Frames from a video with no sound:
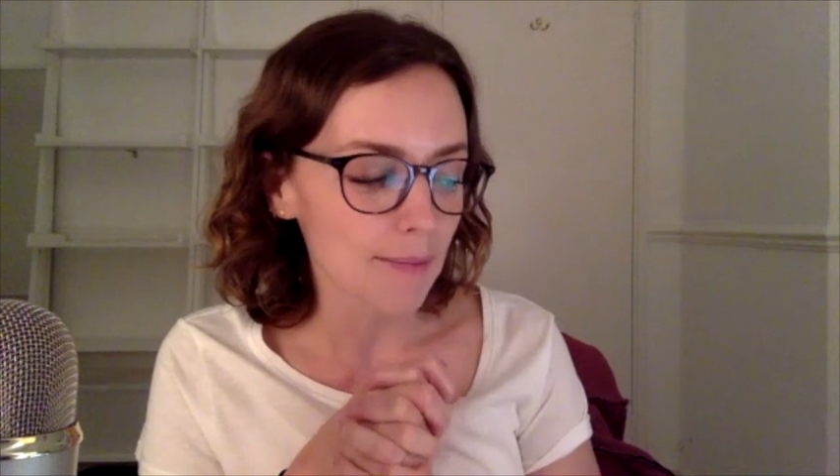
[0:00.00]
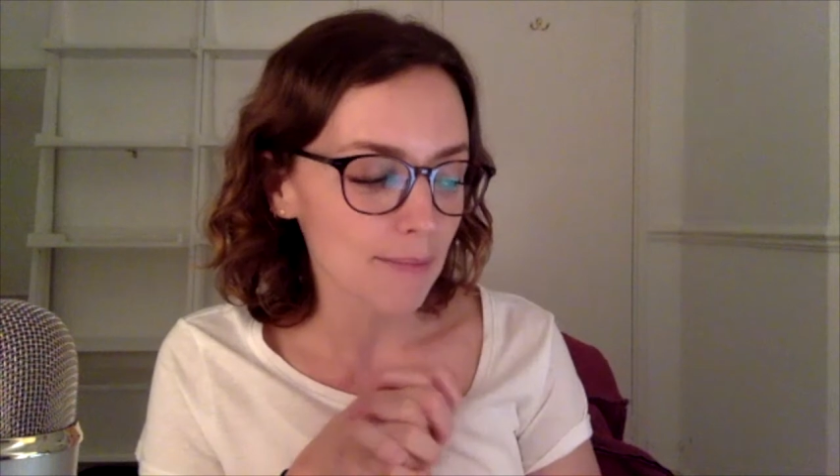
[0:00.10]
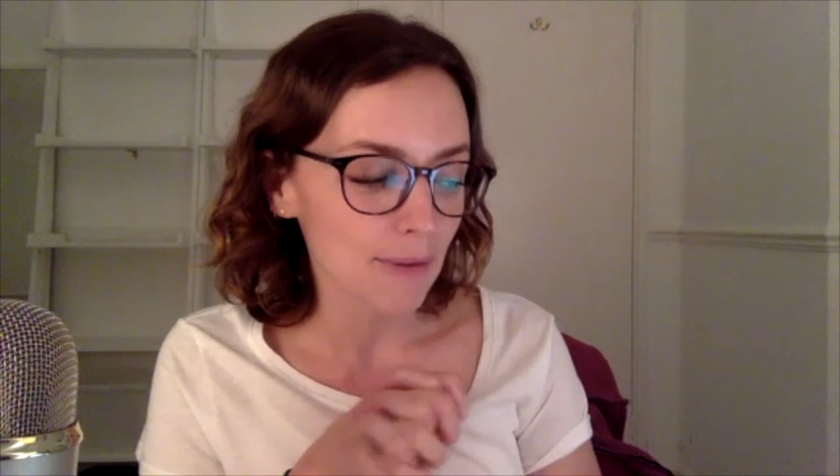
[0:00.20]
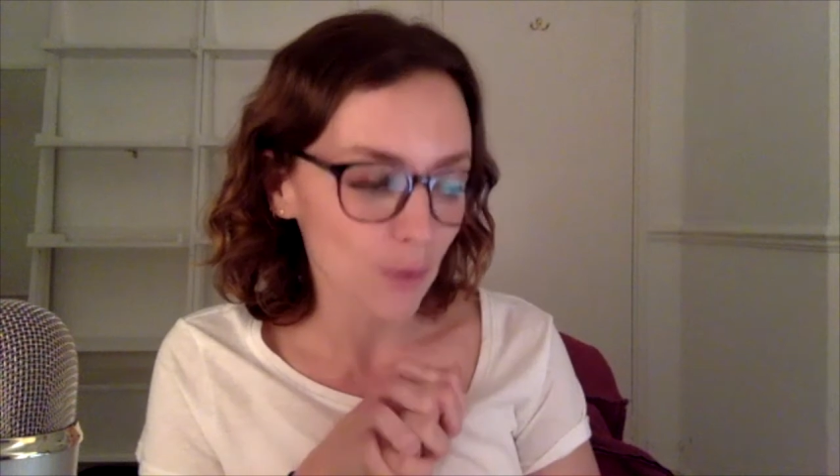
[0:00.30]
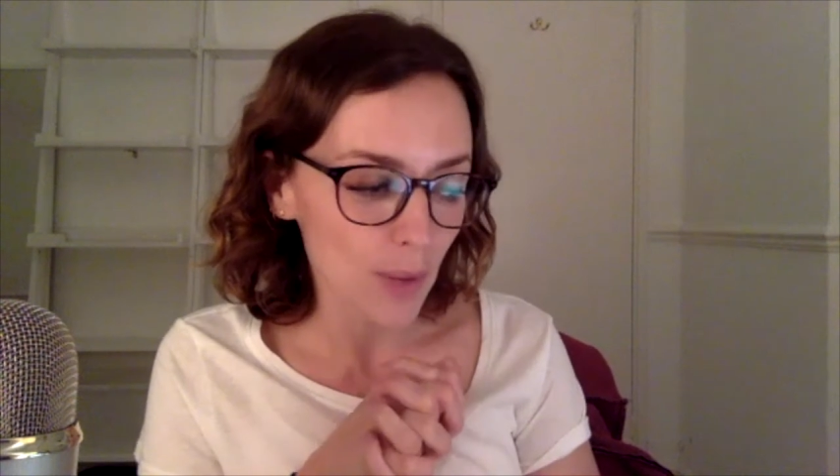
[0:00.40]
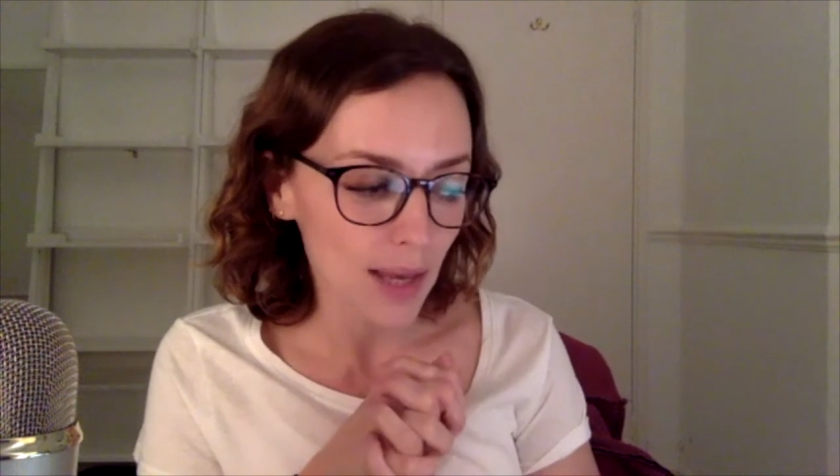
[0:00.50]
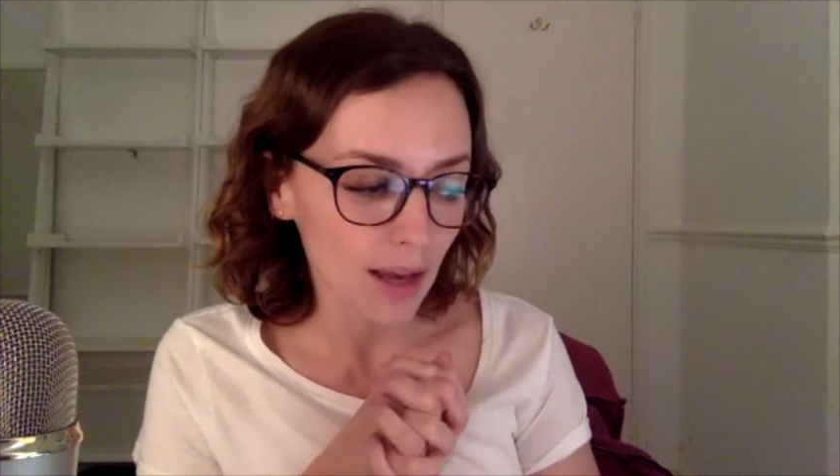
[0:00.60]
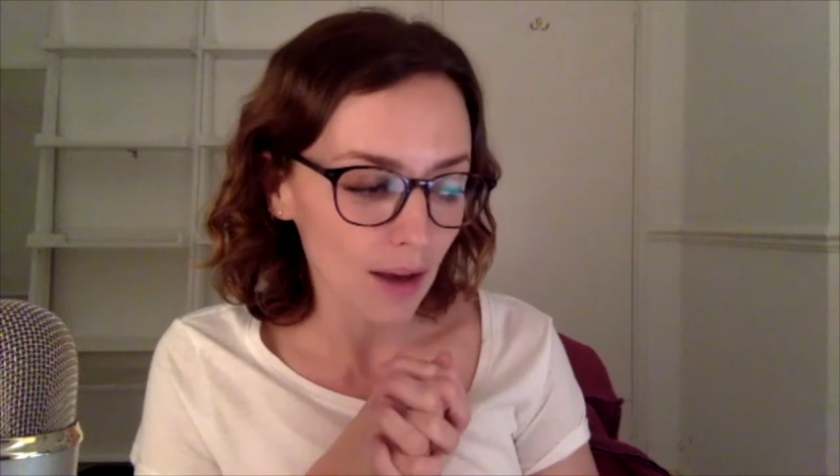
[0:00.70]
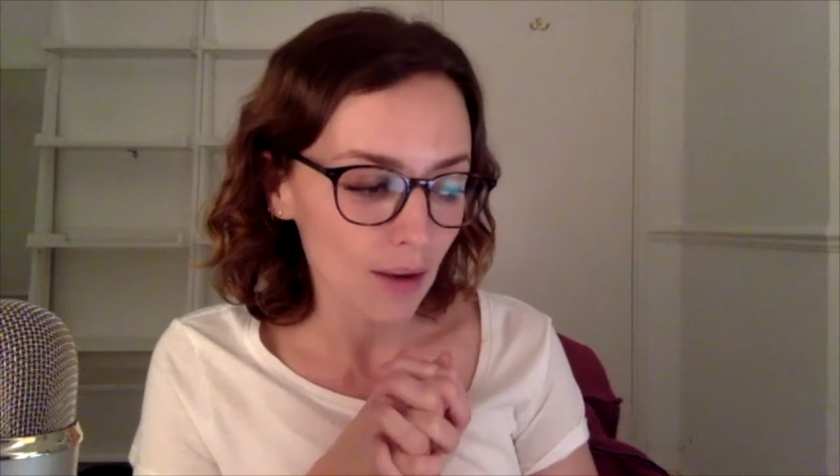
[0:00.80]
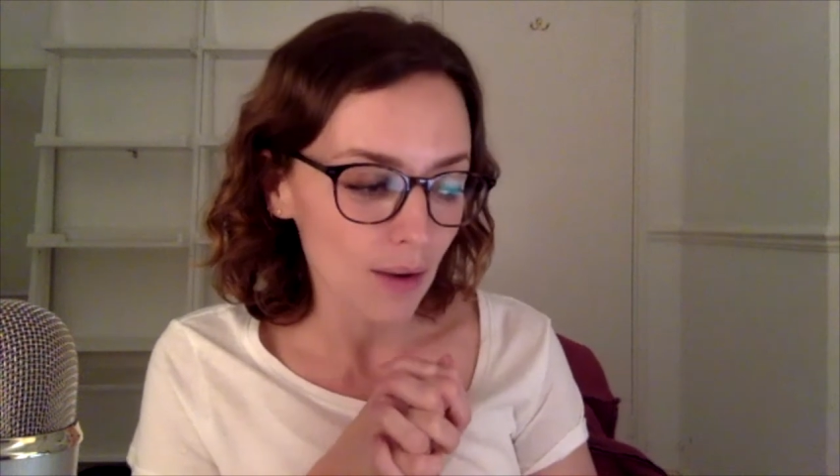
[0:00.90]
Before we
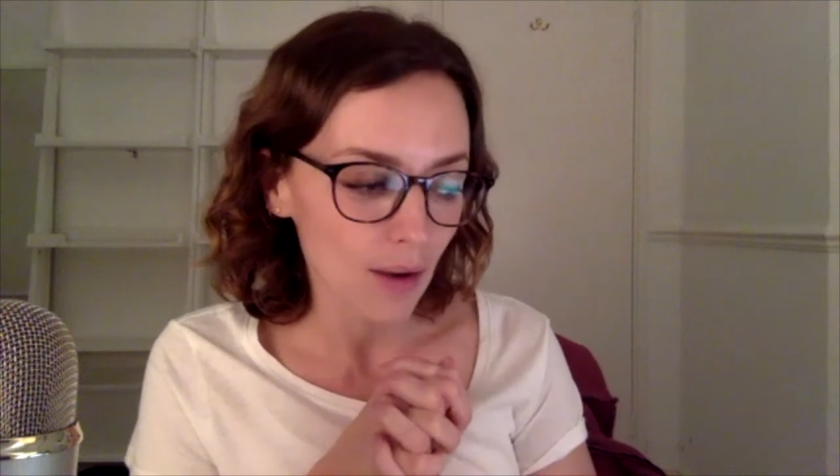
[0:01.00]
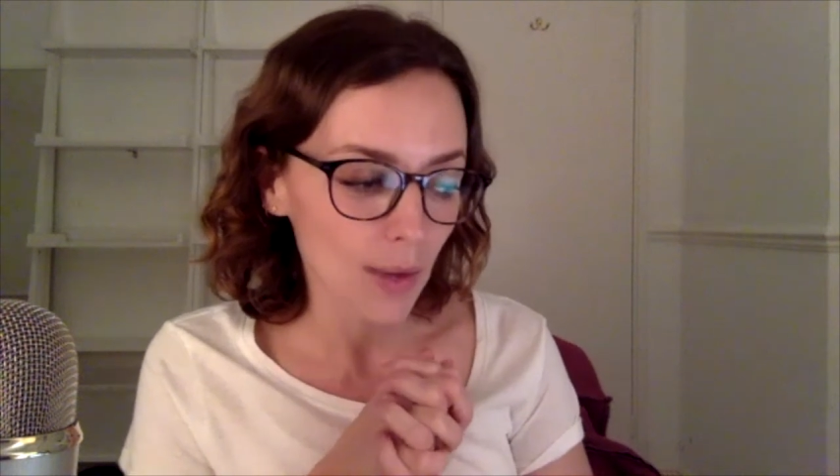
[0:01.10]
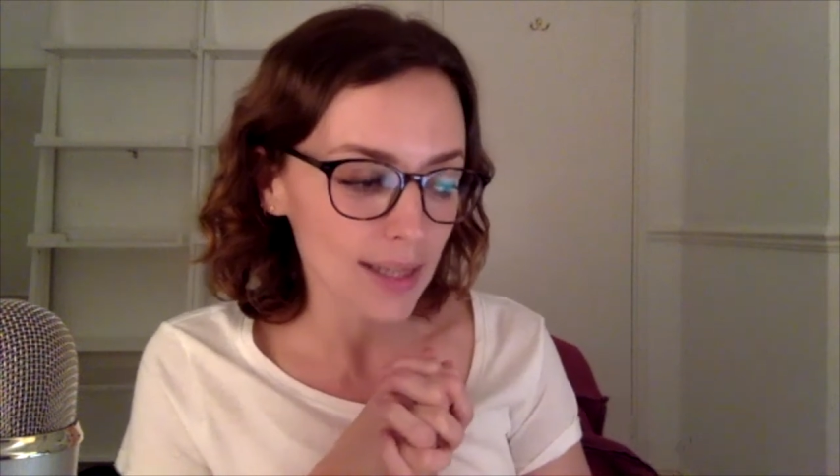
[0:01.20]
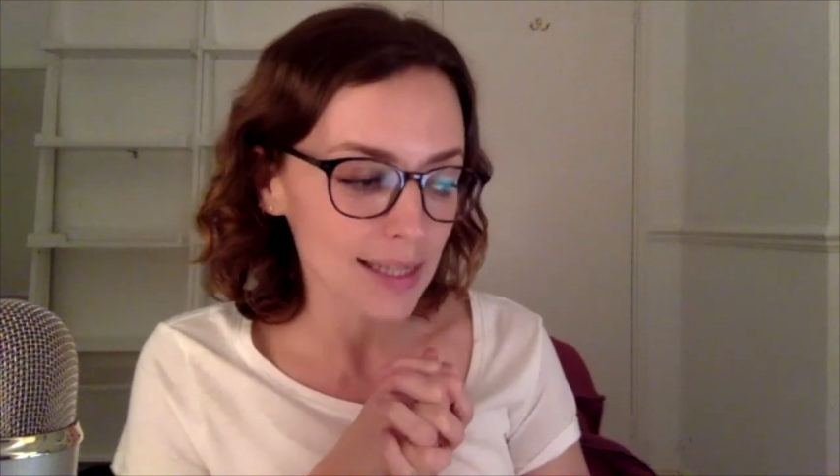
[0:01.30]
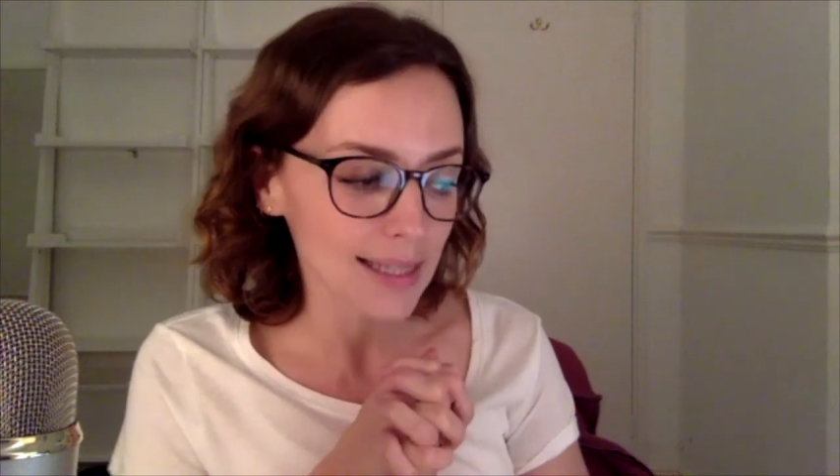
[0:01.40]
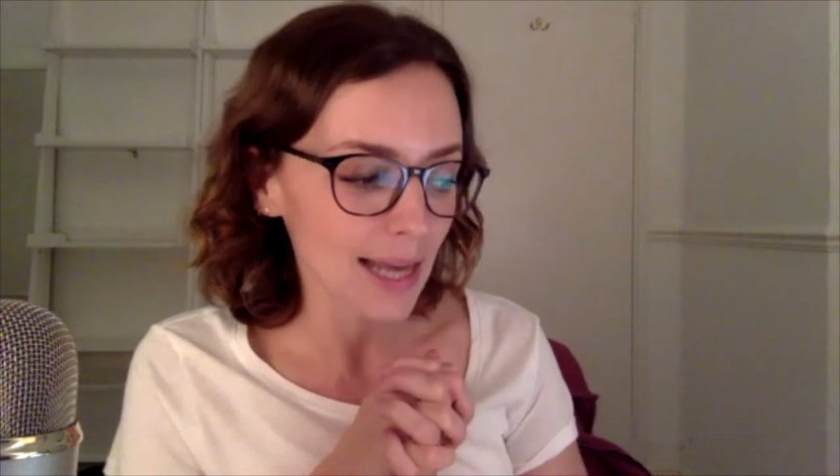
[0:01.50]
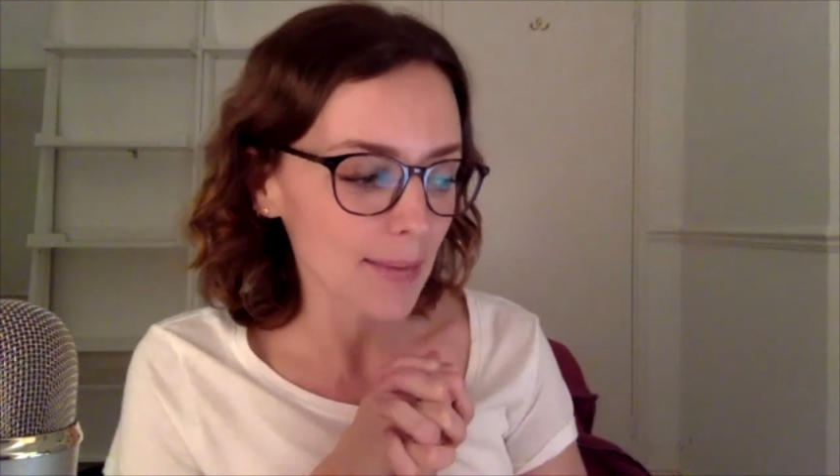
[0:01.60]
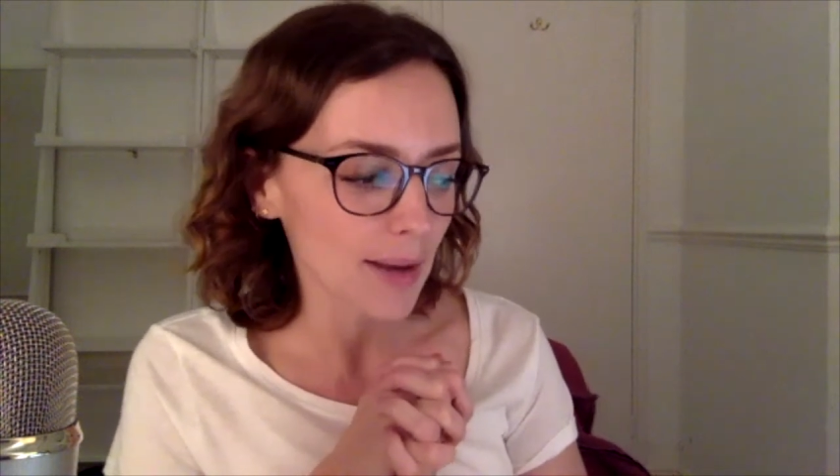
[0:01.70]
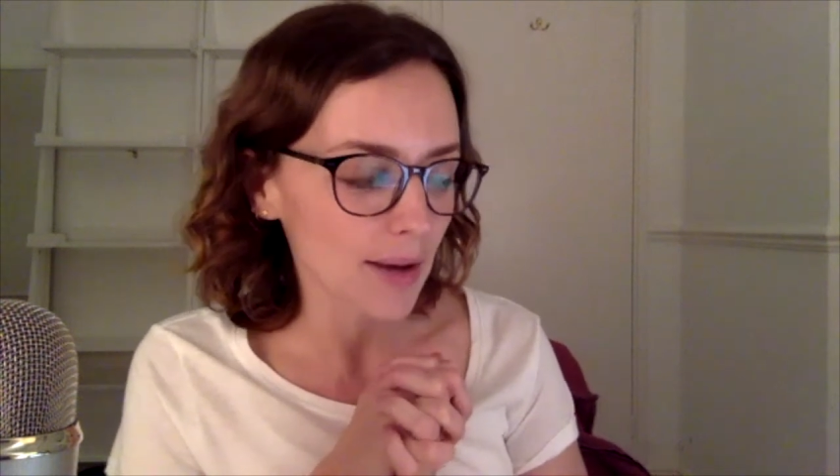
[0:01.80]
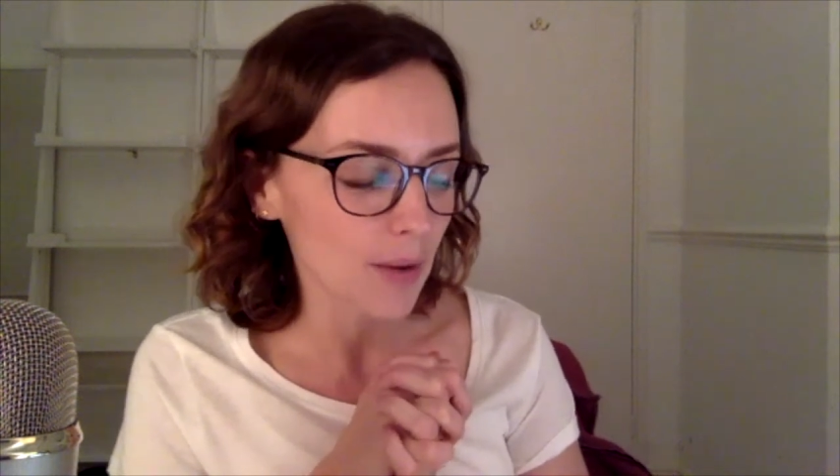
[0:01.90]
go, a quick disclaimer: